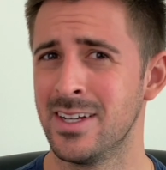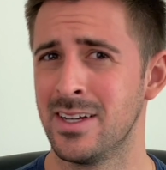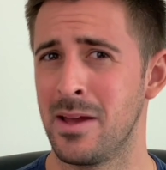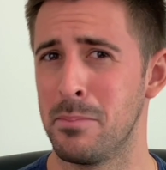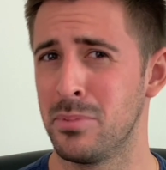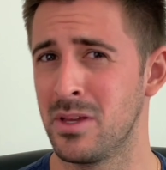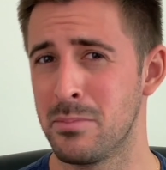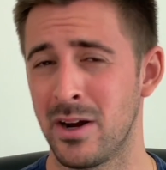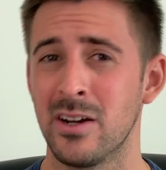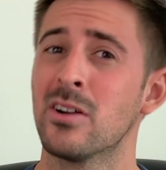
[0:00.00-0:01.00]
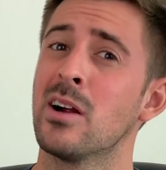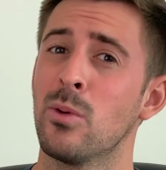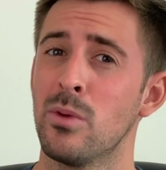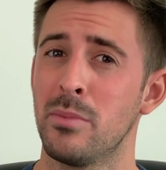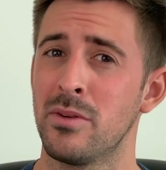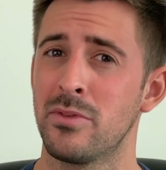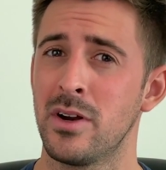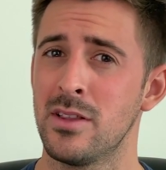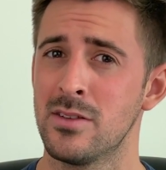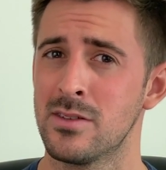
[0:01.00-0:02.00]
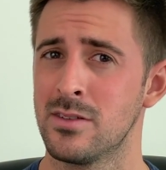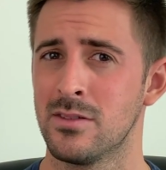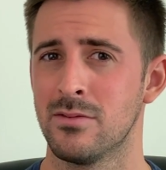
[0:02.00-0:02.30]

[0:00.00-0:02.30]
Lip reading: and play Mario Kart with my friends?